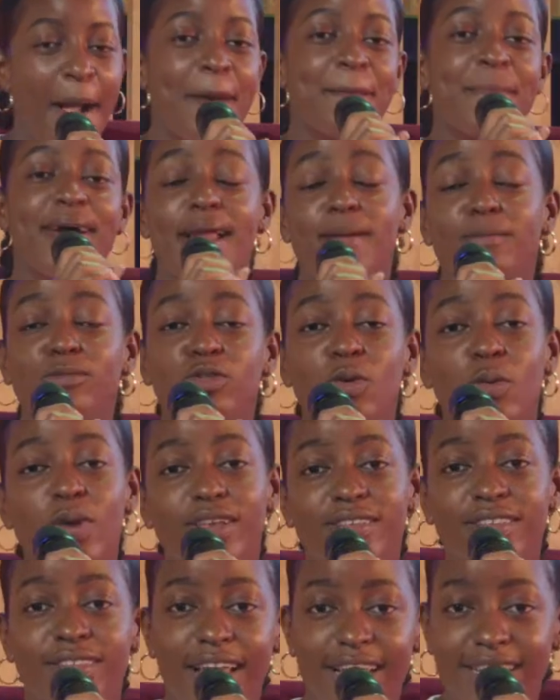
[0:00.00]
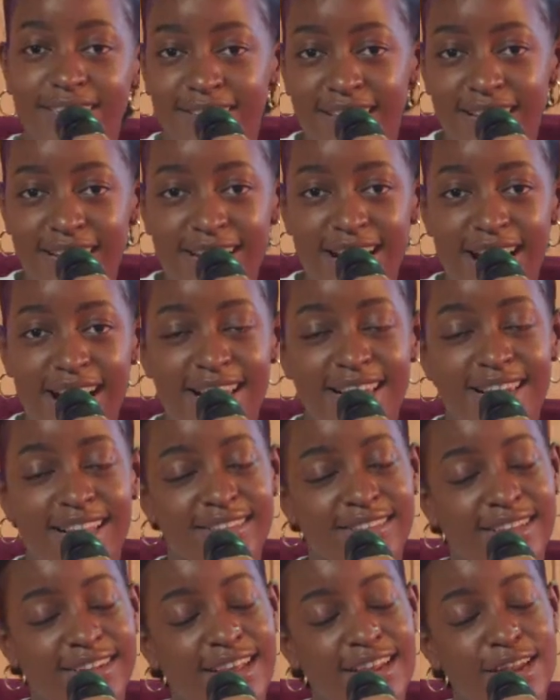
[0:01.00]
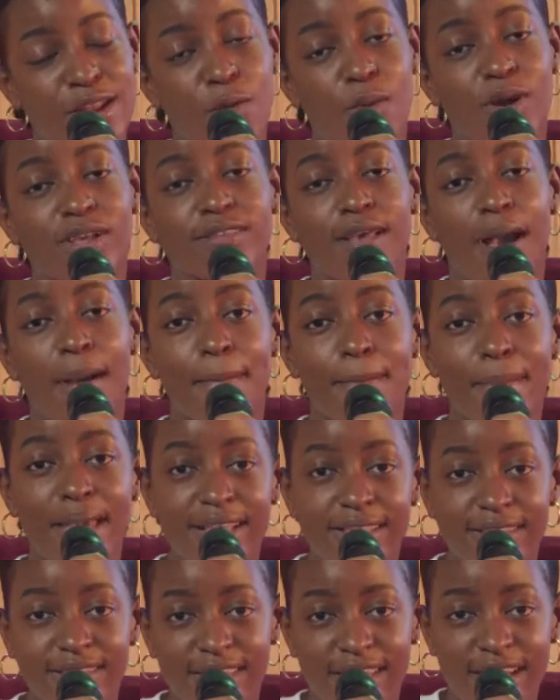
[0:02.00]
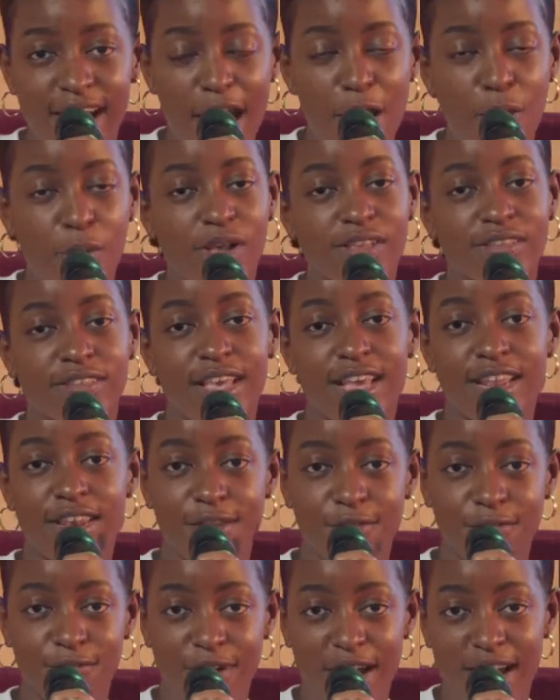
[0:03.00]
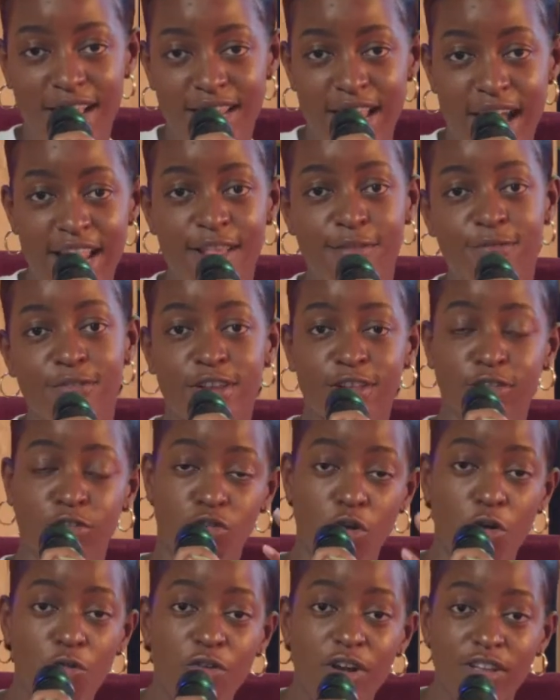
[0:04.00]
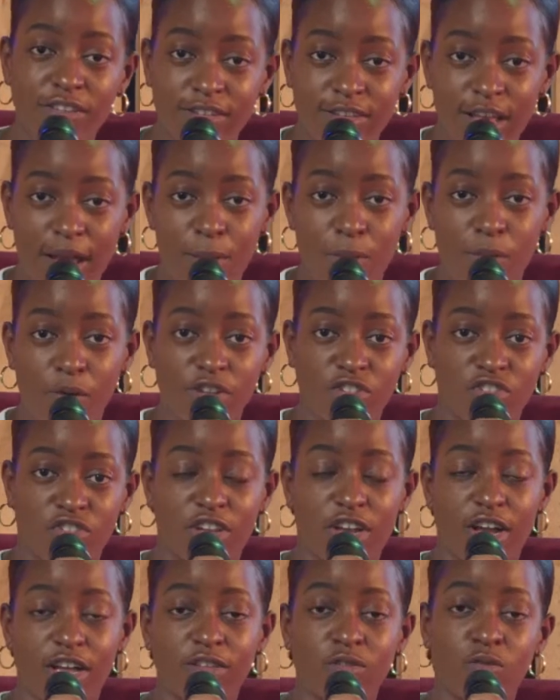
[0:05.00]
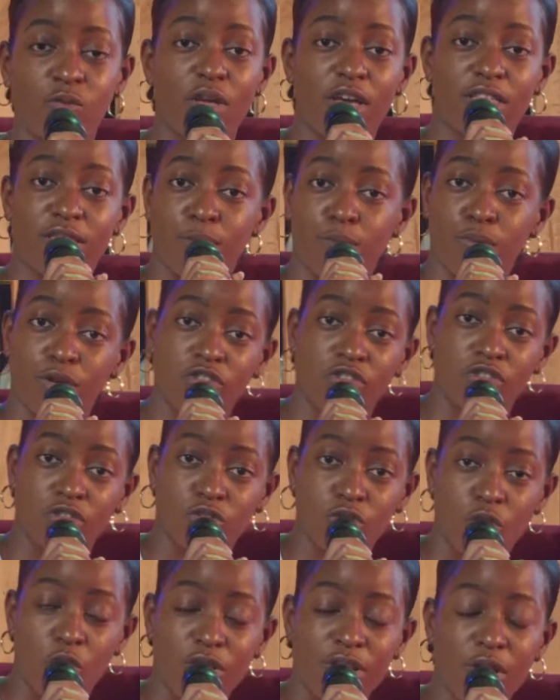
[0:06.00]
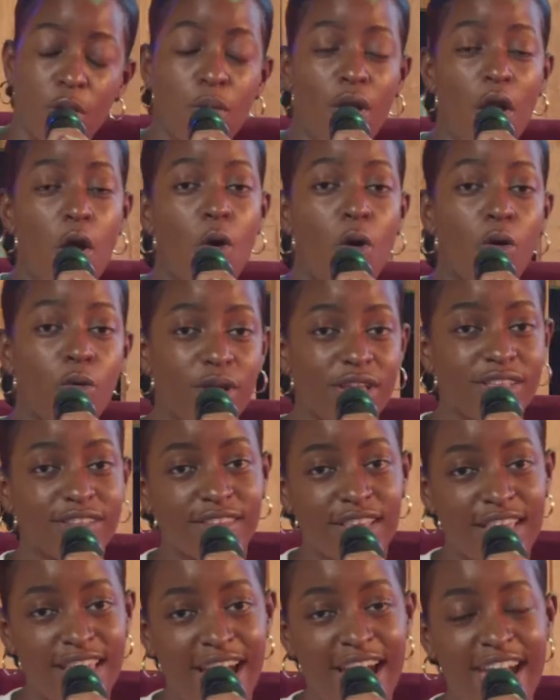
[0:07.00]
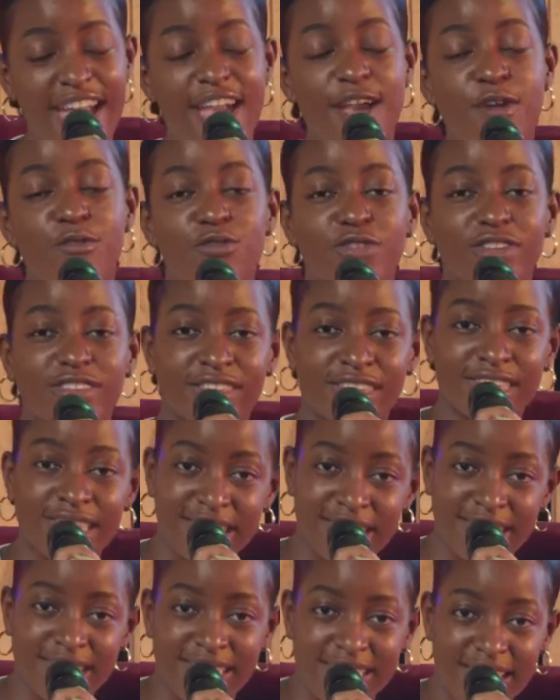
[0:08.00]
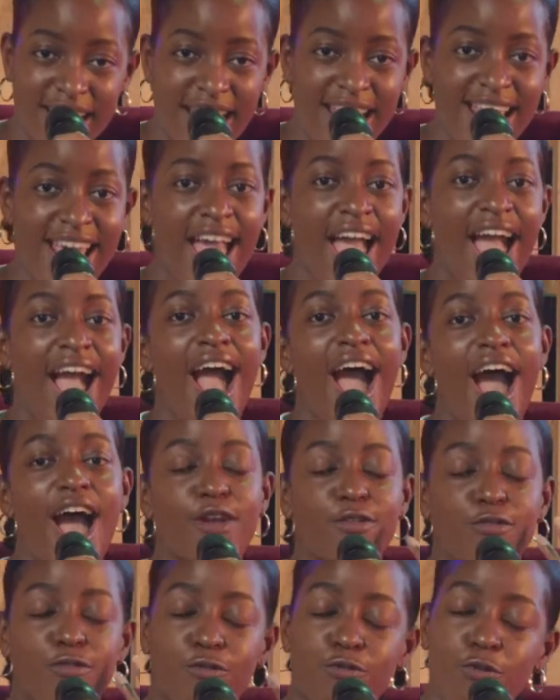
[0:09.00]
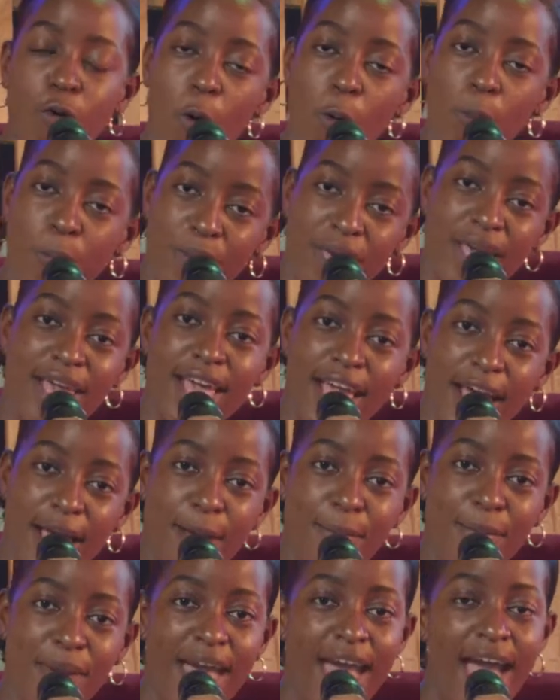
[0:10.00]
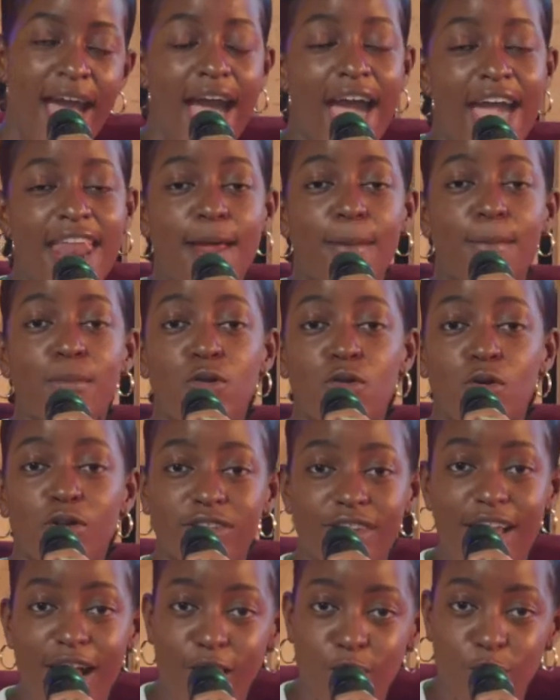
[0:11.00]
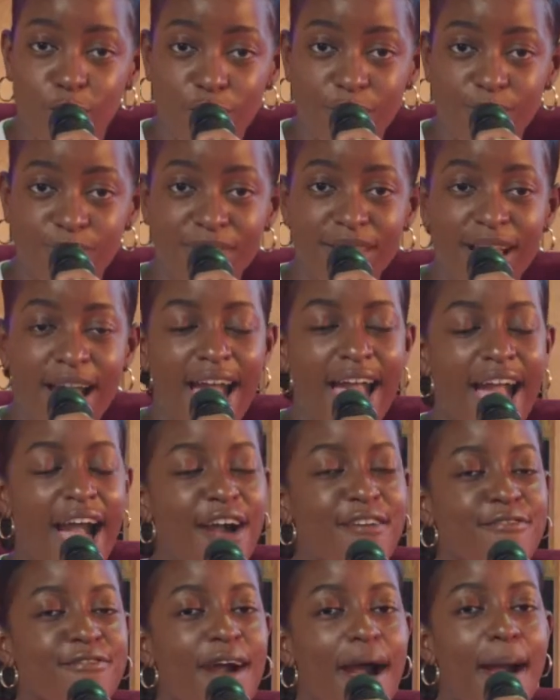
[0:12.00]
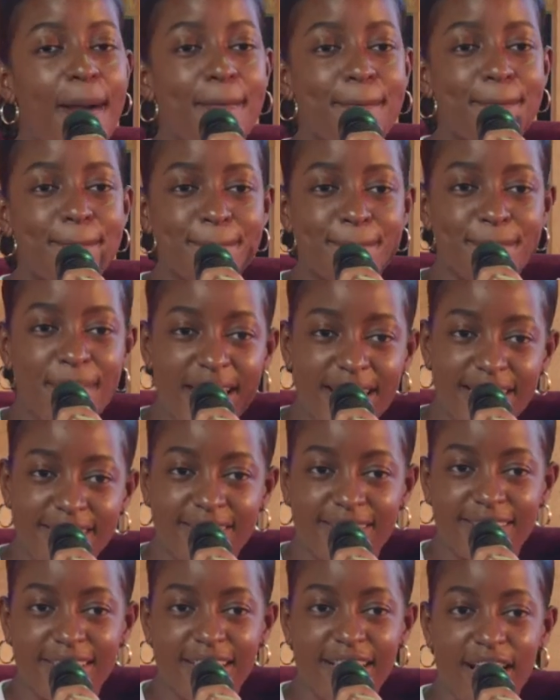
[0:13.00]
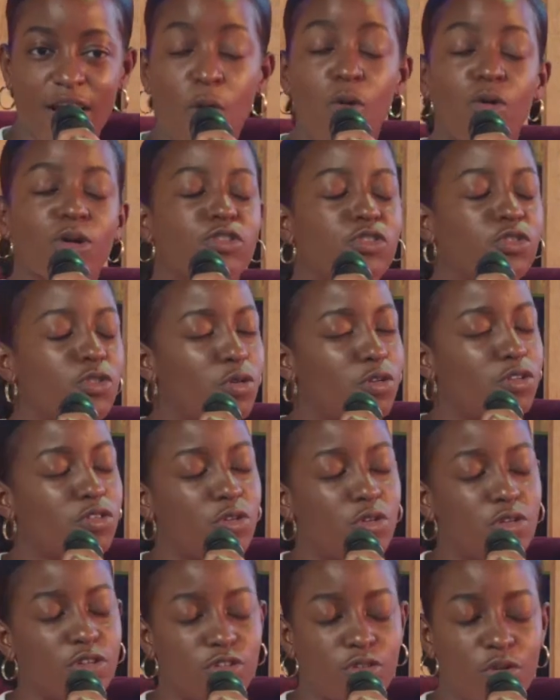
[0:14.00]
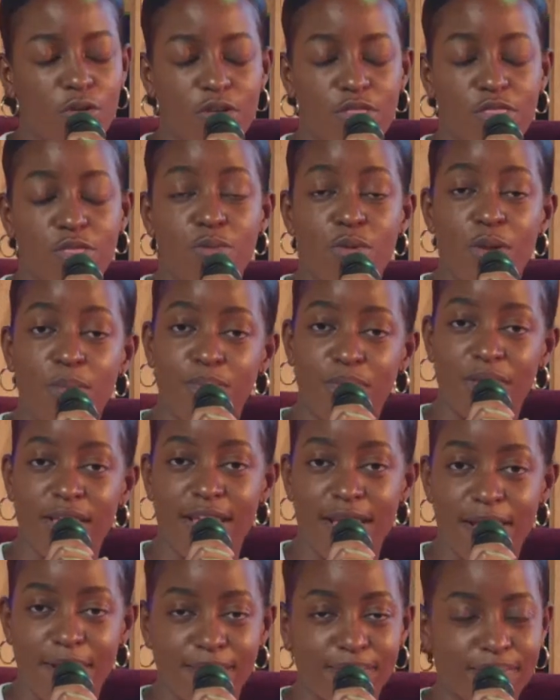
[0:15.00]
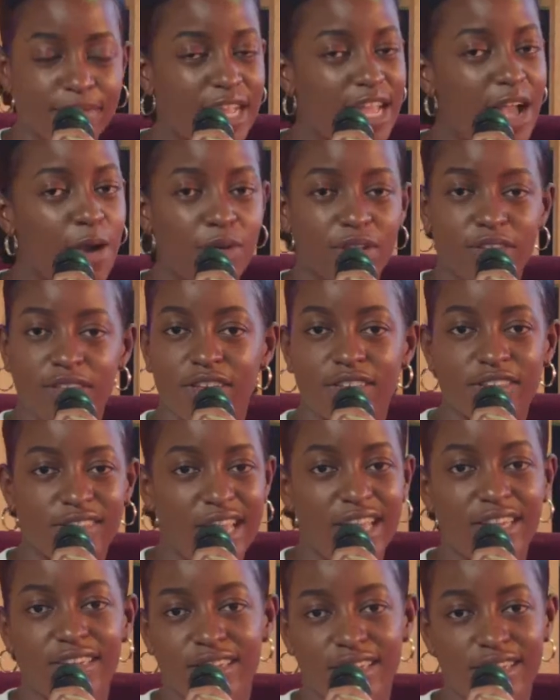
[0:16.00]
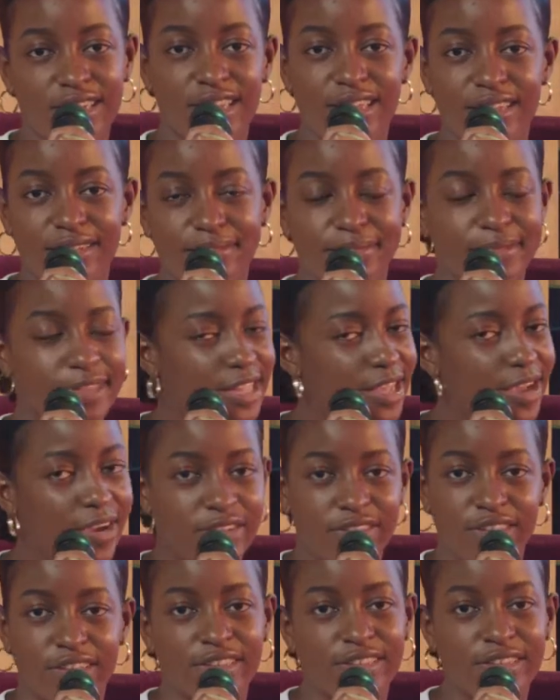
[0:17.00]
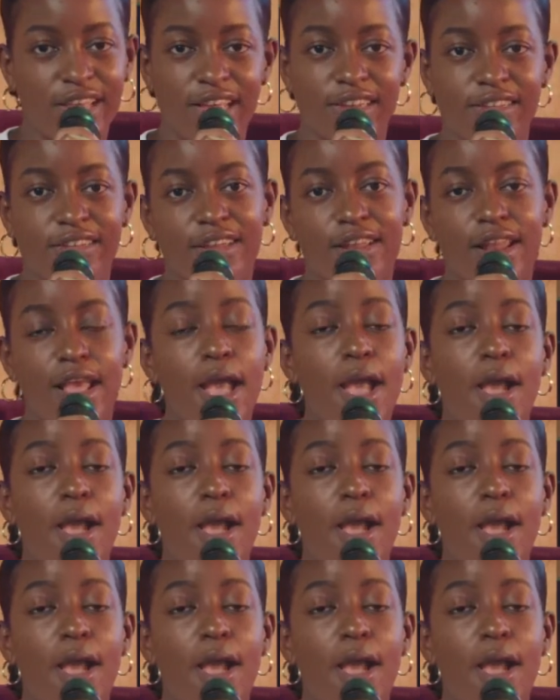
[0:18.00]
But I'm so excited. Last Saturday was amazing. I was edified. And if it is your first time watching us, we are the Preacher's Corner. We are always here every Saturday at 4 p.m. And I'm not alone. I have amazing... Oh, sorry. 3 p.m. I was excited.